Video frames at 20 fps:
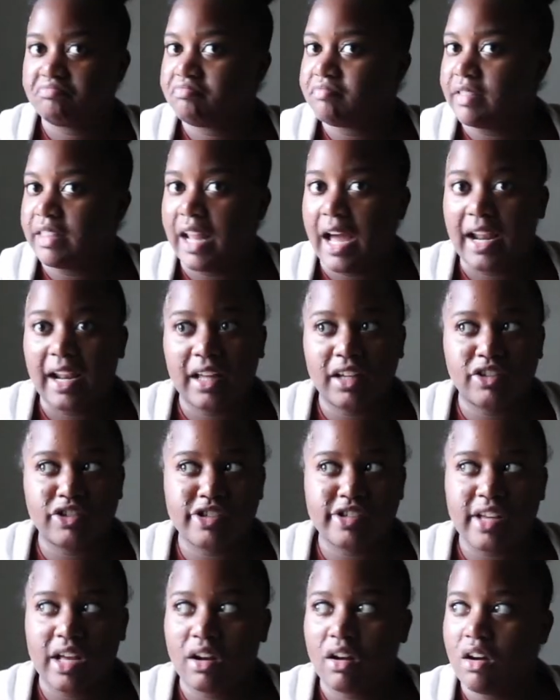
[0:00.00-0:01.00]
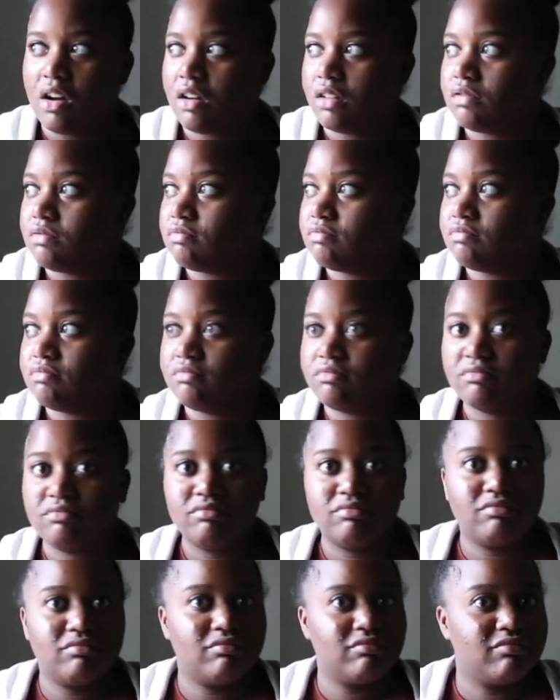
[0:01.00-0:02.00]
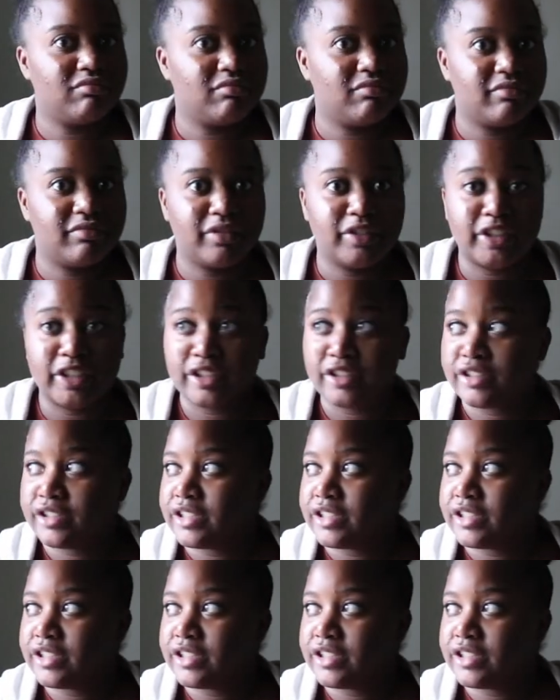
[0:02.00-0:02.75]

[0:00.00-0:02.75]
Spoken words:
not anxious at all. Just